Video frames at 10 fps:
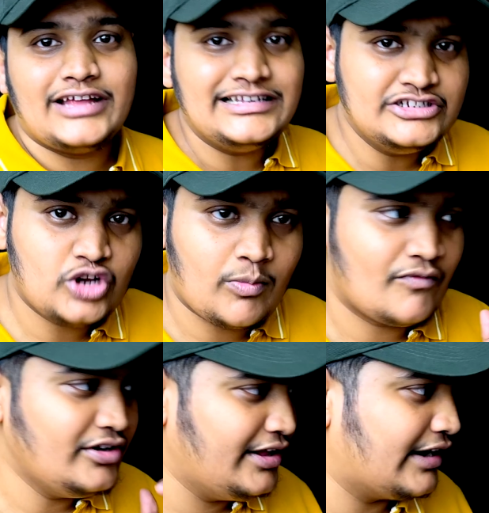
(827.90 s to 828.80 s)
that's the job of
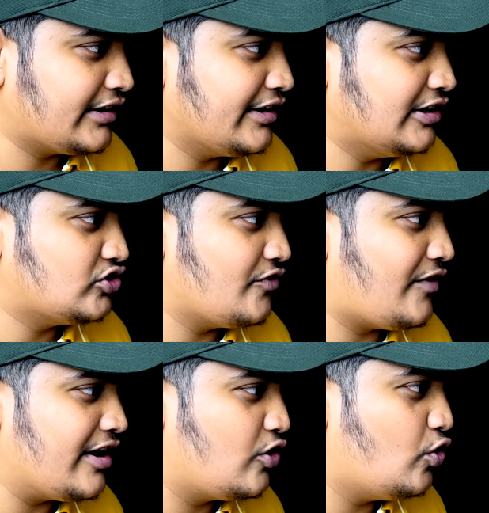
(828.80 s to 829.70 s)
the director here so if
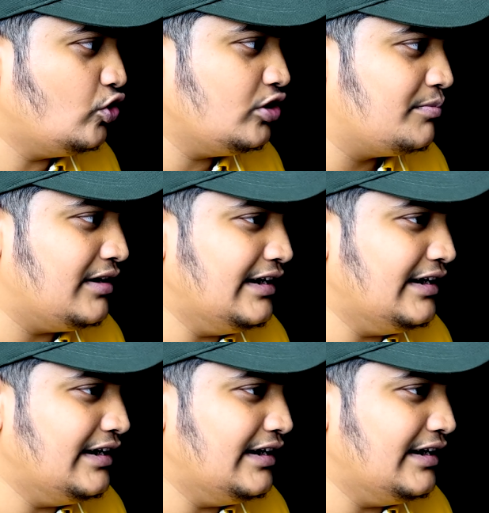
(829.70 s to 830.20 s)
i go to the meal